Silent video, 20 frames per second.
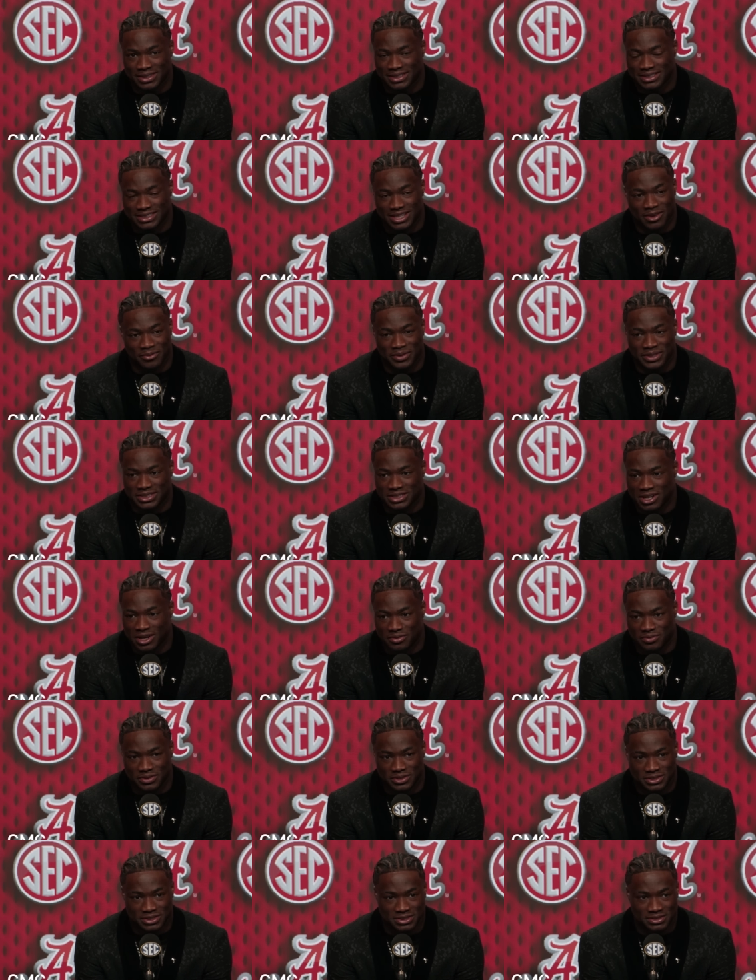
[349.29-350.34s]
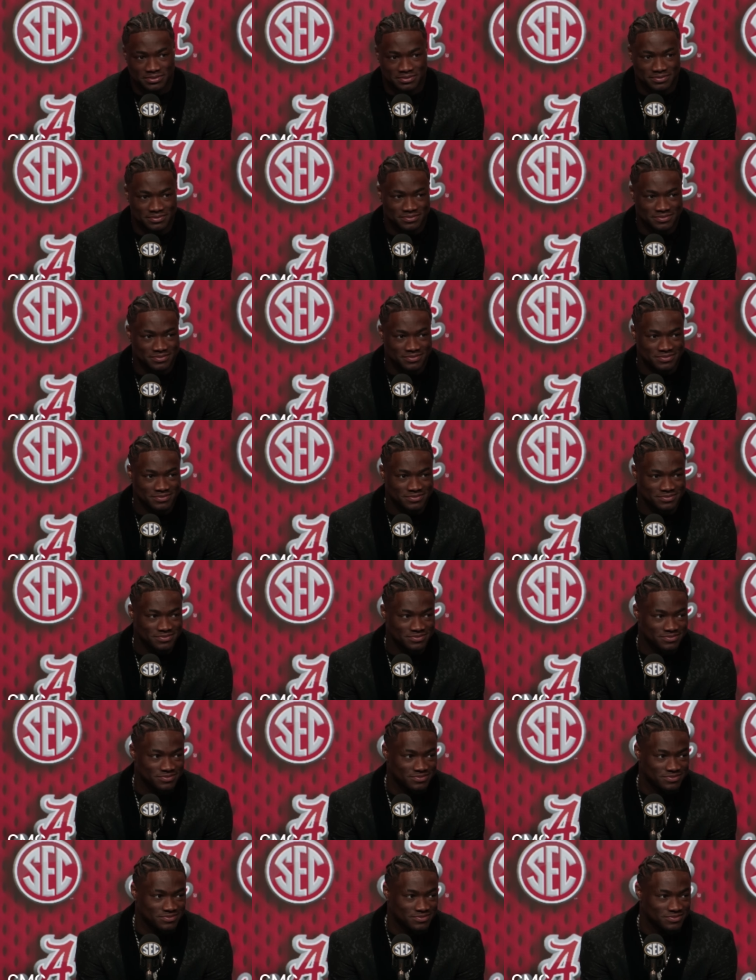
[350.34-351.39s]
Southeast Conference. Left
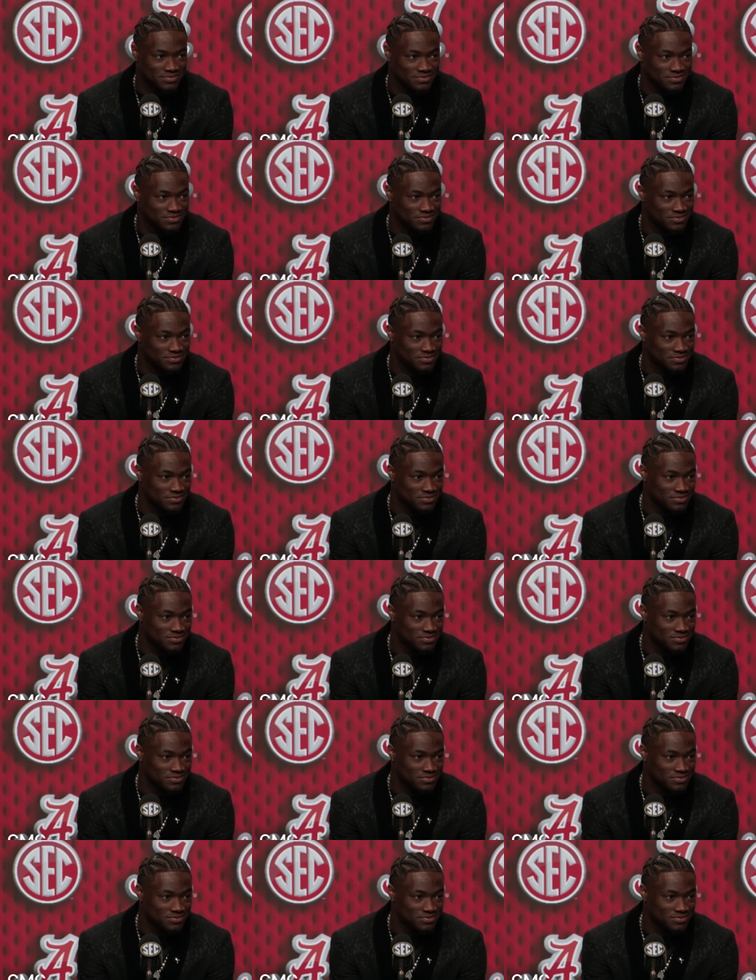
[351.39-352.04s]
side, third row.